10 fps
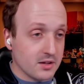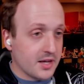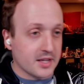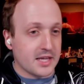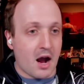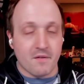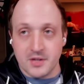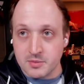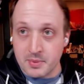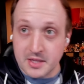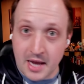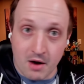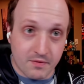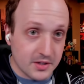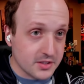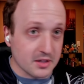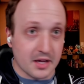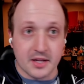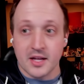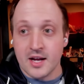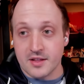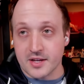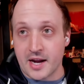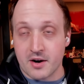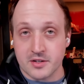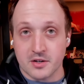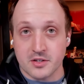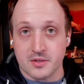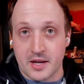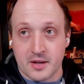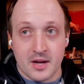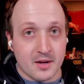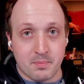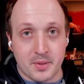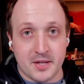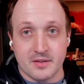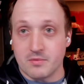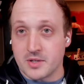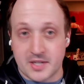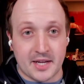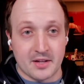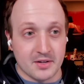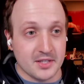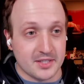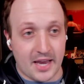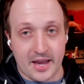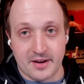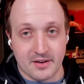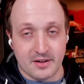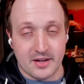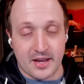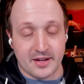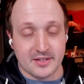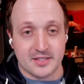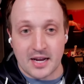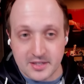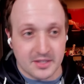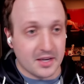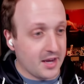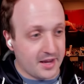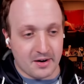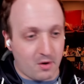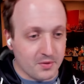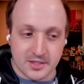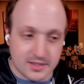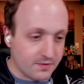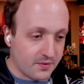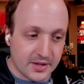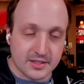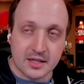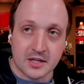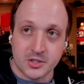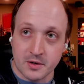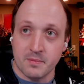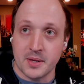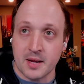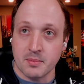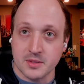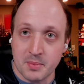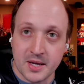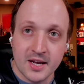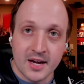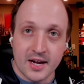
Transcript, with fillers: letting the outfits be the outfits, and letting the characters like be ridiculous and and sexy and all these different things that they should have been able to be